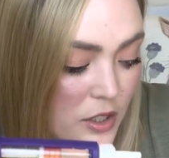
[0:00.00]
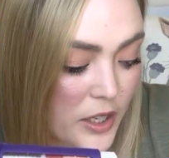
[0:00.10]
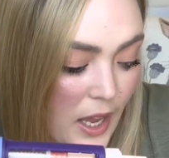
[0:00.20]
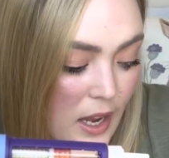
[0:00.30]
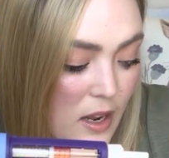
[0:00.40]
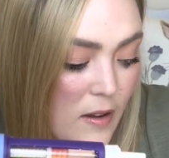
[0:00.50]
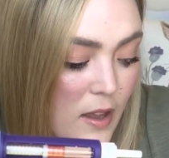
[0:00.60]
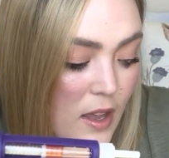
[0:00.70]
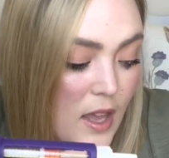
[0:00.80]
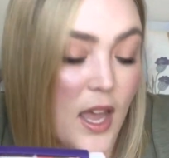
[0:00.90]
okay?
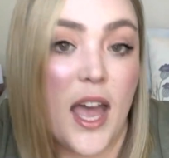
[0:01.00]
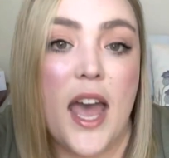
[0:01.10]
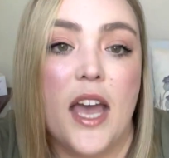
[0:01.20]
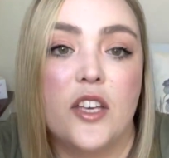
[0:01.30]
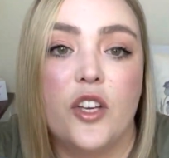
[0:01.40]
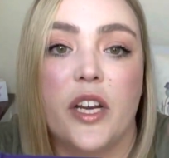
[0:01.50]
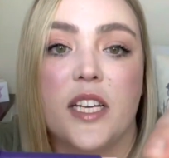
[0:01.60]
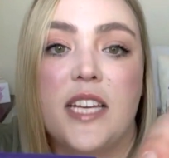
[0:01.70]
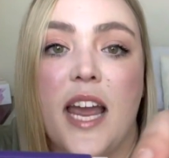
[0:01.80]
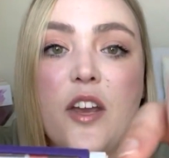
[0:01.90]
You're going
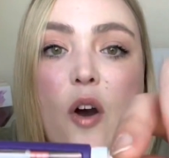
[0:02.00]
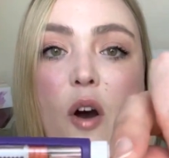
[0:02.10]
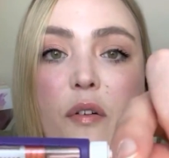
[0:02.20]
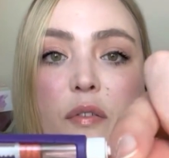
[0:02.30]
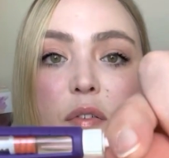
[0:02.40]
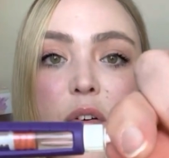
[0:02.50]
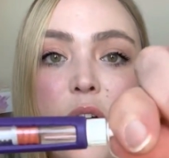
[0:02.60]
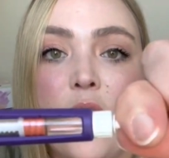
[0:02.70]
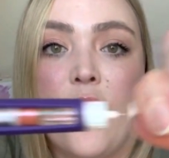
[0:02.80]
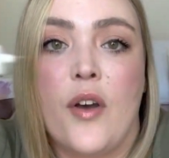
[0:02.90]
to take off
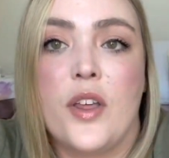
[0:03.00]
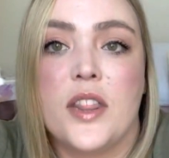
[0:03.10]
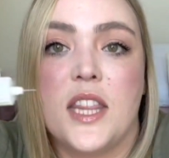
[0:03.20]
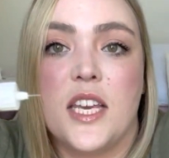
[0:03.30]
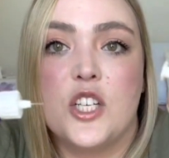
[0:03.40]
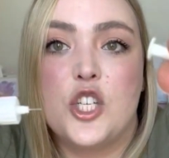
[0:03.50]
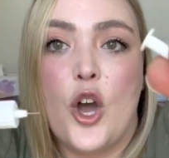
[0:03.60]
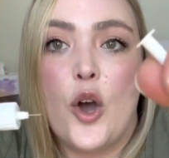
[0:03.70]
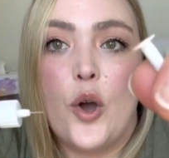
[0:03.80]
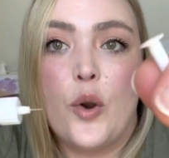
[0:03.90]
the
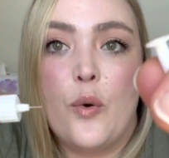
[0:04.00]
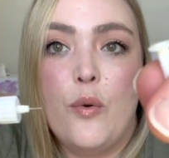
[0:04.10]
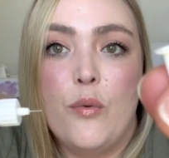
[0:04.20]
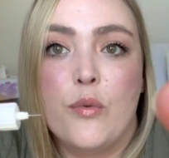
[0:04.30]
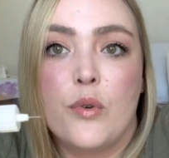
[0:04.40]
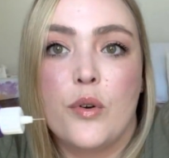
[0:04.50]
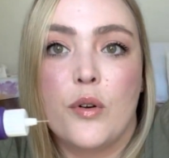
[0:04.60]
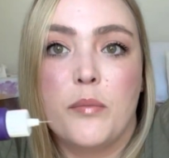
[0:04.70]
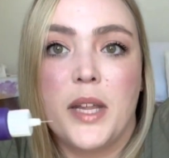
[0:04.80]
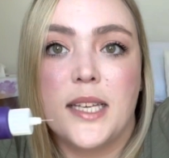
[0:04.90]
internal
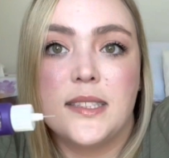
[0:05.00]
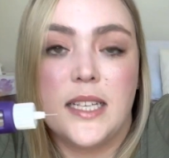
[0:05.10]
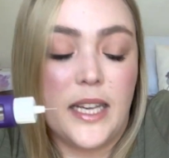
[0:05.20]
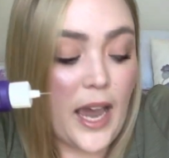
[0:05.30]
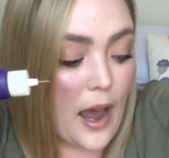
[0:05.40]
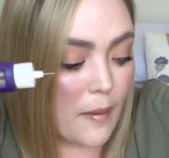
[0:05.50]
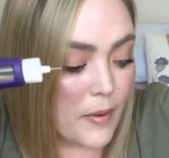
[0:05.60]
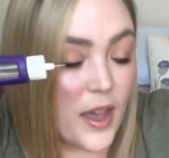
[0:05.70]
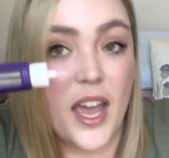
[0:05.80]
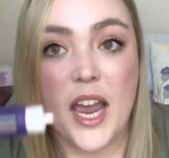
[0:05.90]
plastic cap
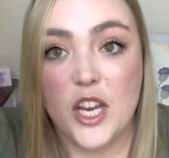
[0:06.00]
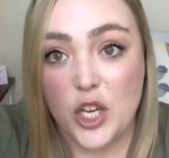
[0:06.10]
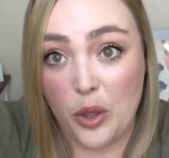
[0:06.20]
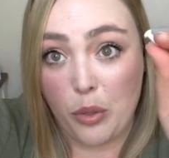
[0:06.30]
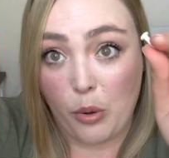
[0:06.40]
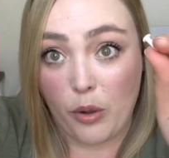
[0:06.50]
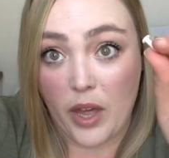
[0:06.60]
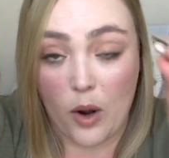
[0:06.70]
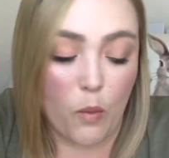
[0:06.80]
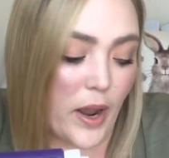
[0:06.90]
and you can throw
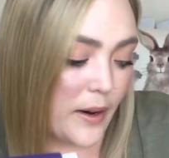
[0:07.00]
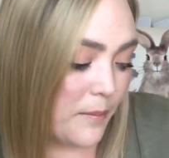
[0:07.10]
that away.